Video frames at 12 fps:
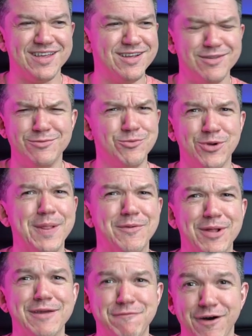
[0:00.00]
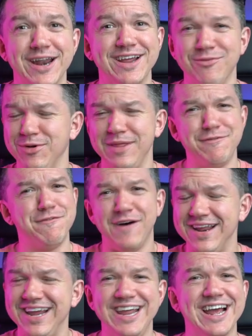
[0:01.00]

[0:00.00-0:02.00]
Really, really funny, really funny.